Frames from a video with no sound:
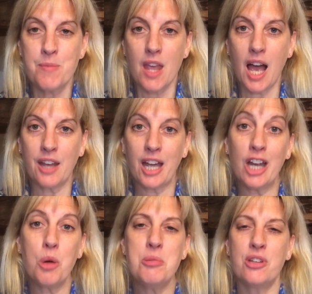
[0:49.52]
And I
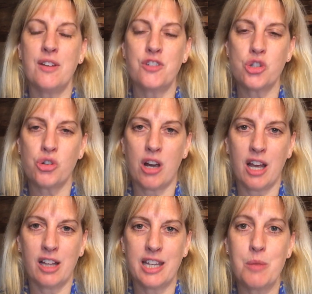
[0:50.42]
observed a
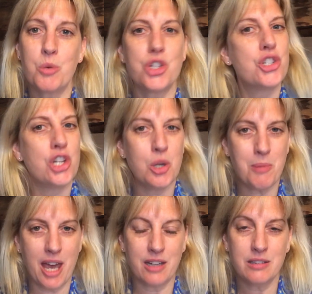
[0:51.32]
trial in which two
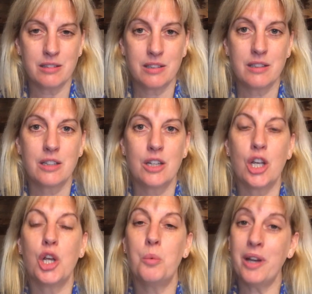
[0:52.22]
men
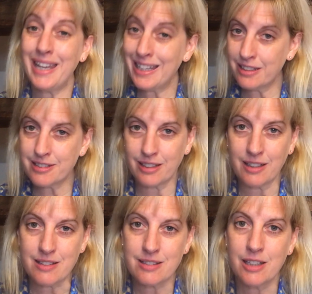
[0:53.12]
who were
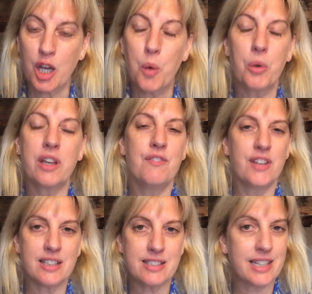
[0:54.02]
innocent were
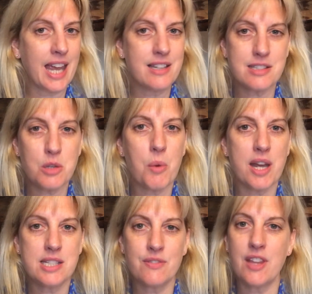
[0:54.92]
convicted against the
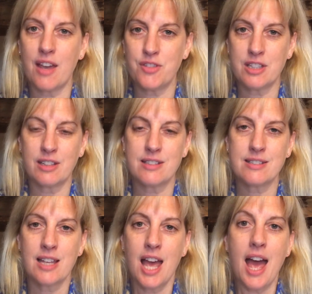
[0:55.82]
weight of the evidence
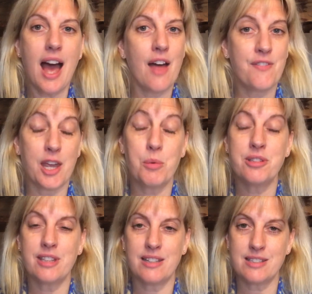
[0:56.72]
and they were
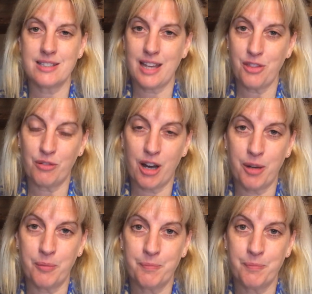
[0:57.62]
sent to death row.